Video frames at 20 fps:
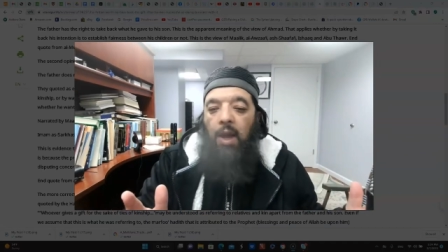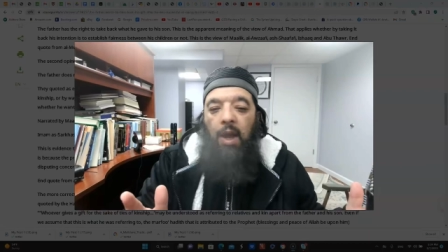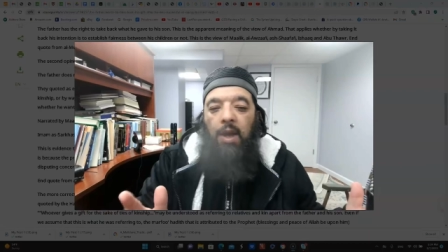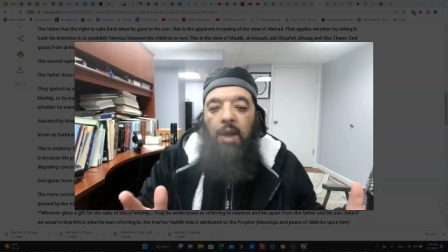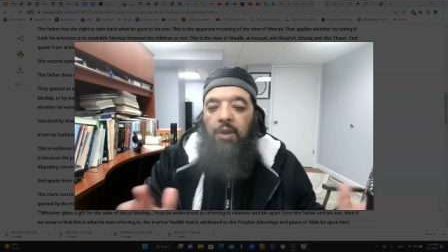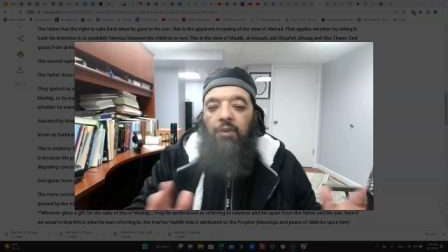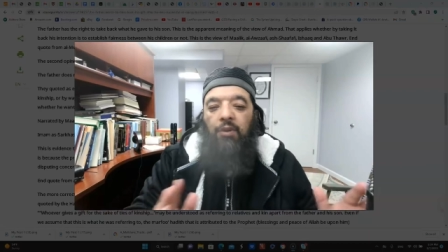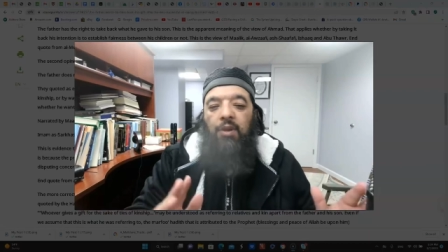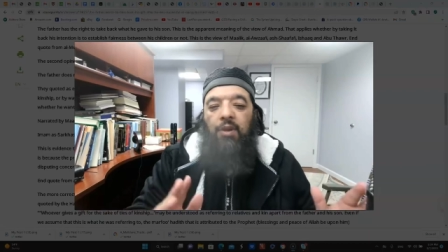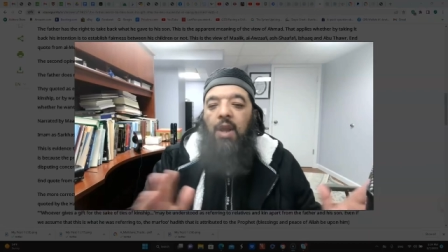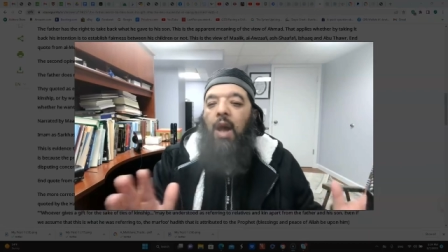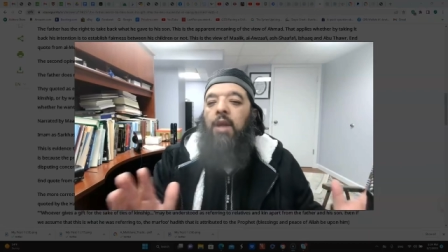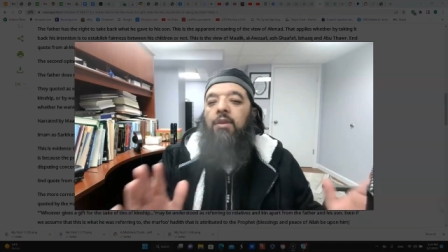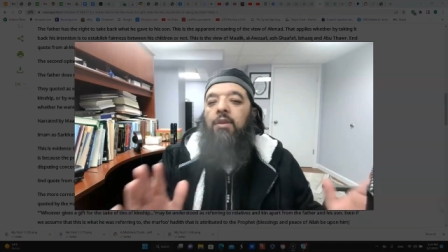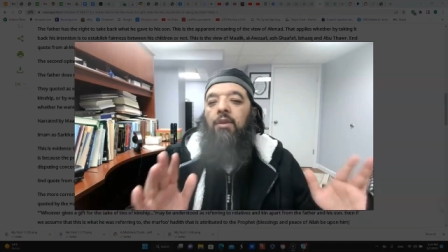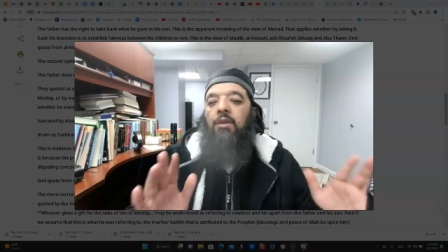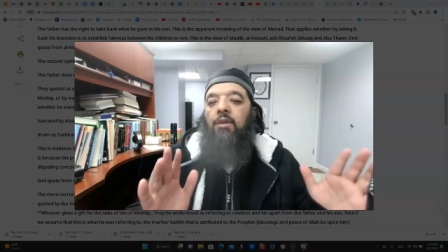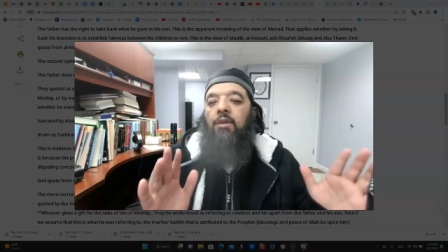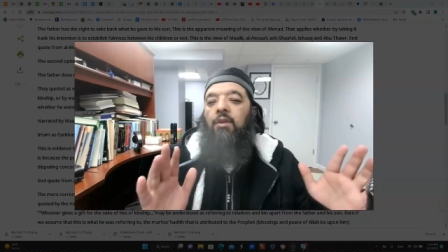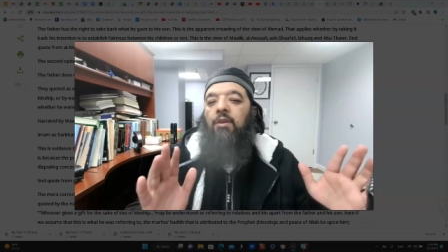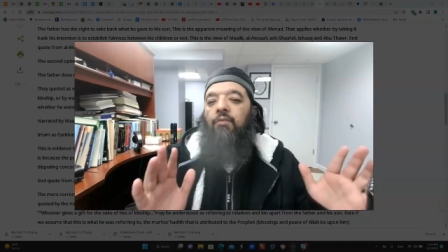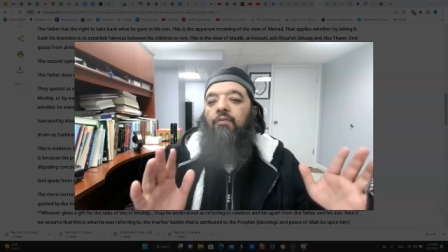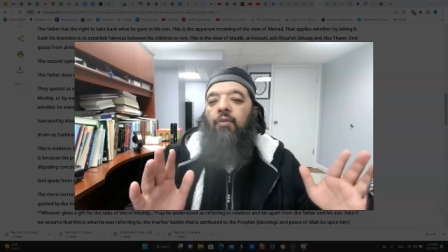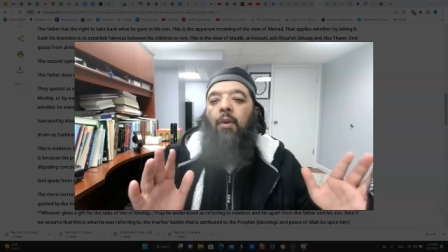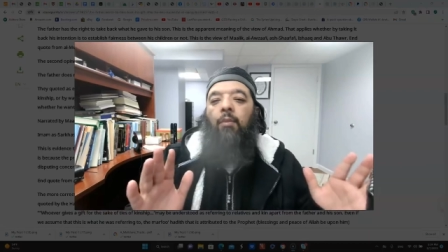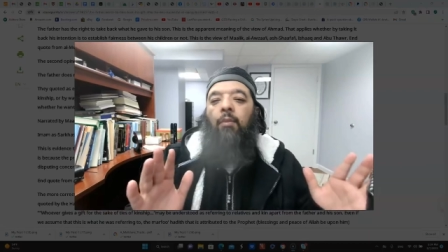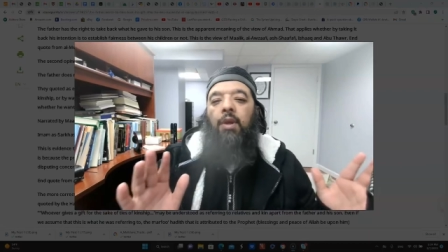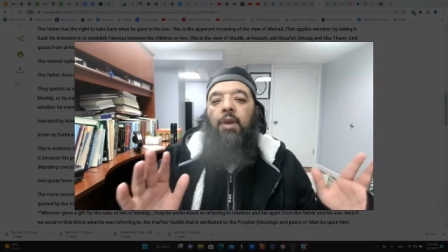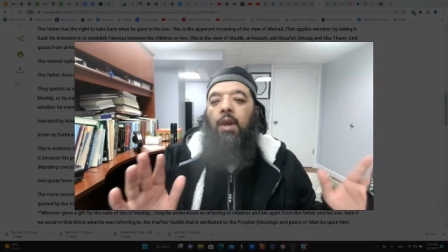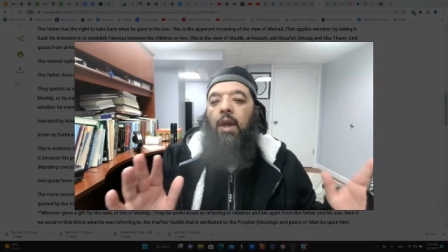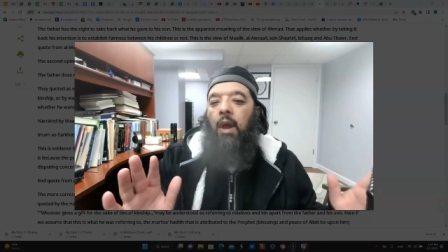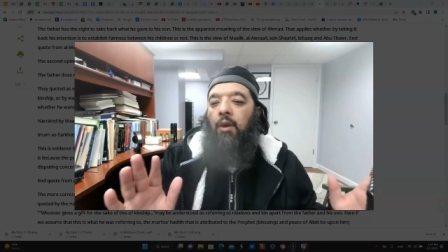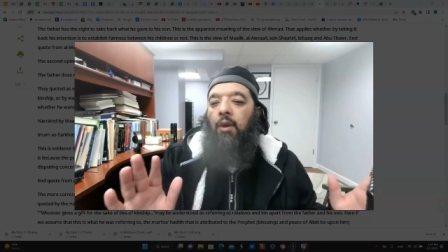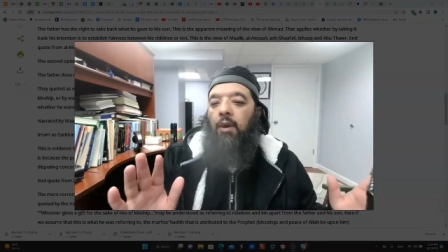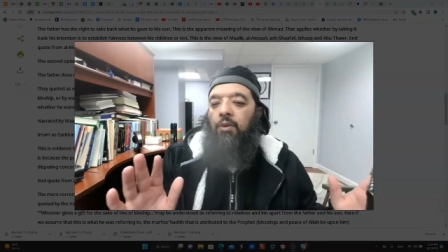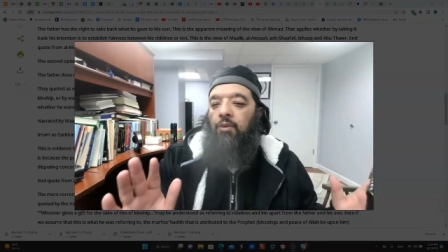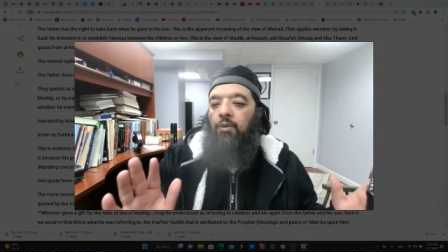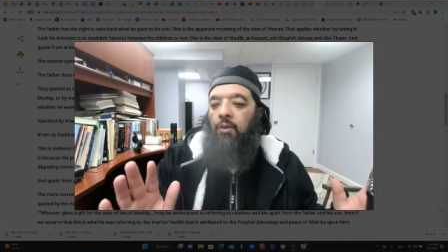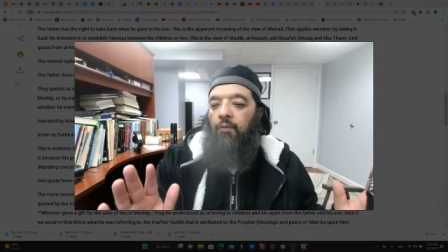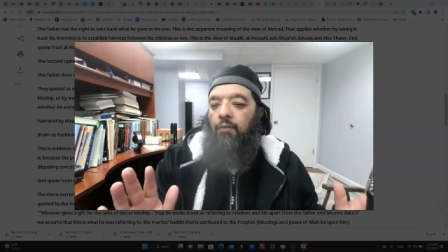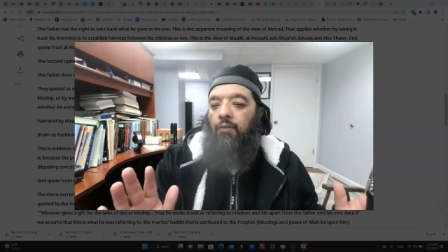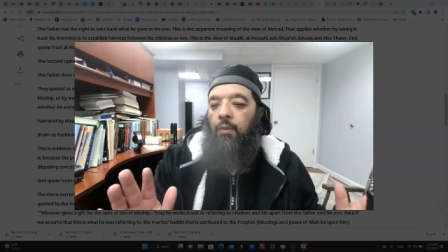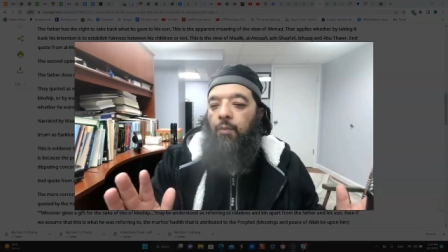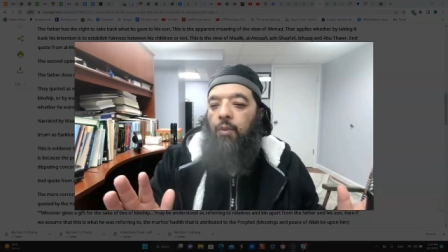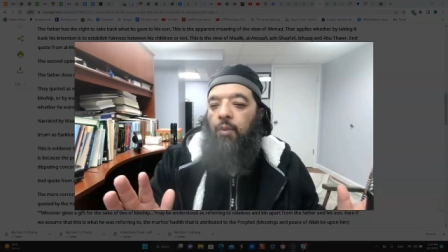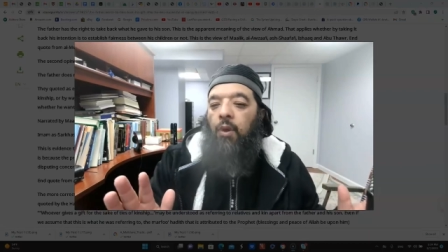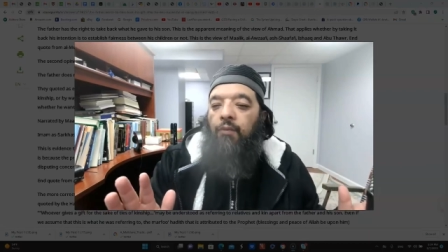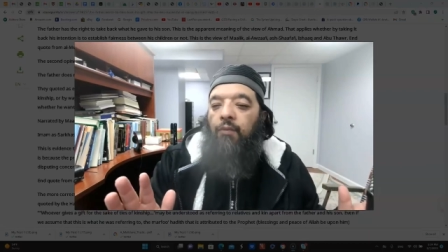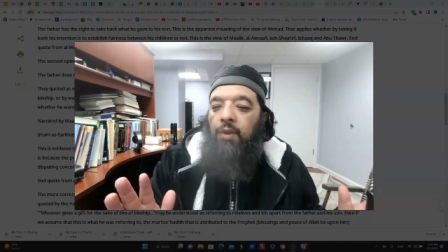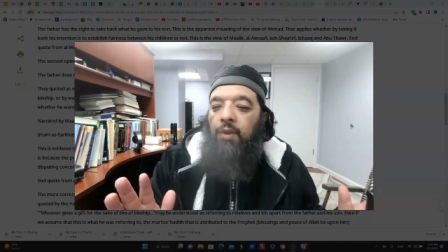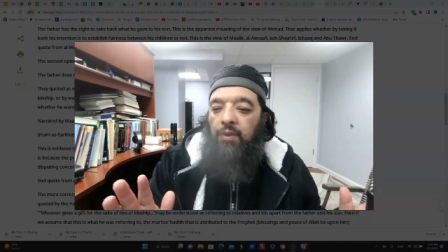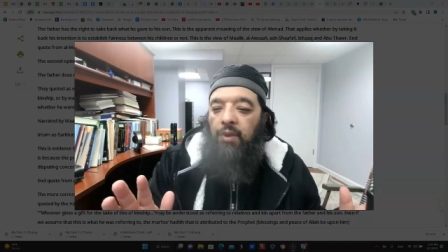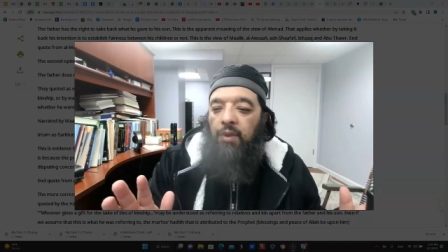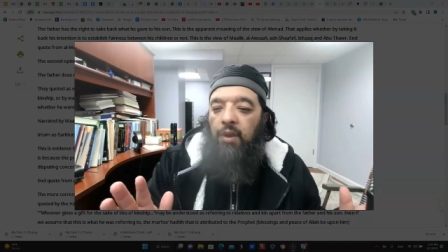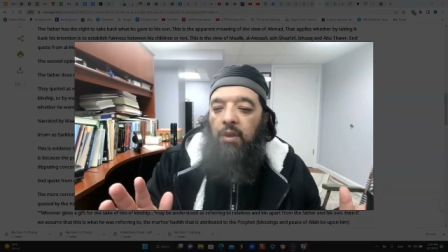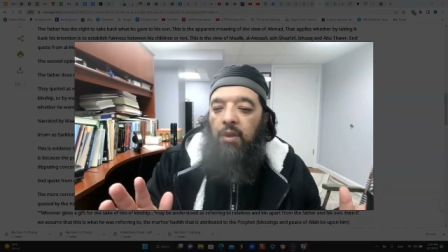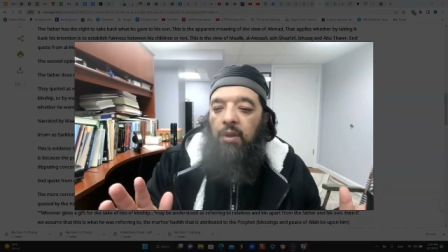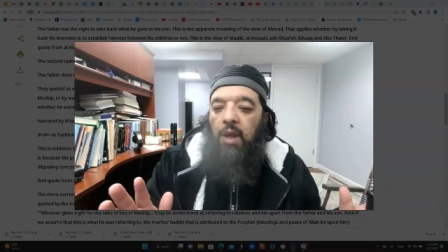It is not from the character of the Prophet